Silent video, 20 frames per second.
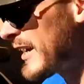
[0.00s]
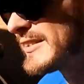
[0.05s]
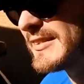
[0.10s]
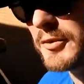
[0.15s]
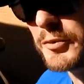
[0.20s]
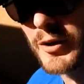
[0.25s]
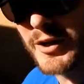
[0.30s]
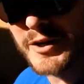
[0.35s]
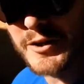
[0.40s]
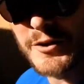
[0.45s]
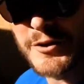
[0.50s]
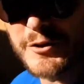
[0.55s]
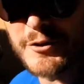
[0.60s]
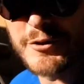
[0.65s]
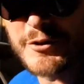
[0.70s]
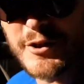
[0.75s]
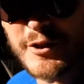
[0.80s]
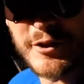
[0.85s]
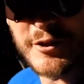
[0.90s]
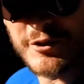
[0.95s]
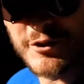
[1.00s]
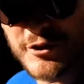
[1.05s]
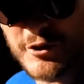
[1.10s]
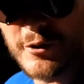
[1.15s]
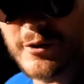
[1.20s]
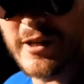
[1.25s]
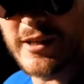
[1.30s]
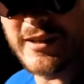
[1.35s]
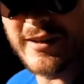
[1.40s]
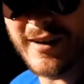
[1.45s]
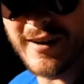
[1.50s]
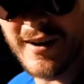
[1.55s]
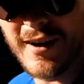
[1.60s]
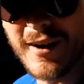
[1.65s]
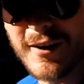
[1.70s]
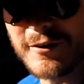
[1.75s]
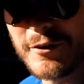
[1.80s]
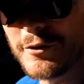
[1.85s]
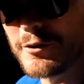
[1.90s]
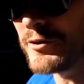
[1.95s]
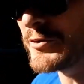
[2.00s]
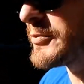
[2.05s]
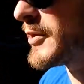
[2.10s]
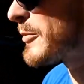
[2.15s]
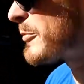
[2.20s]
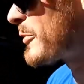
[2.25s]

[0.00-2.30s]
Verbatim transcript: guys, I want to introduce you to Judy, our newest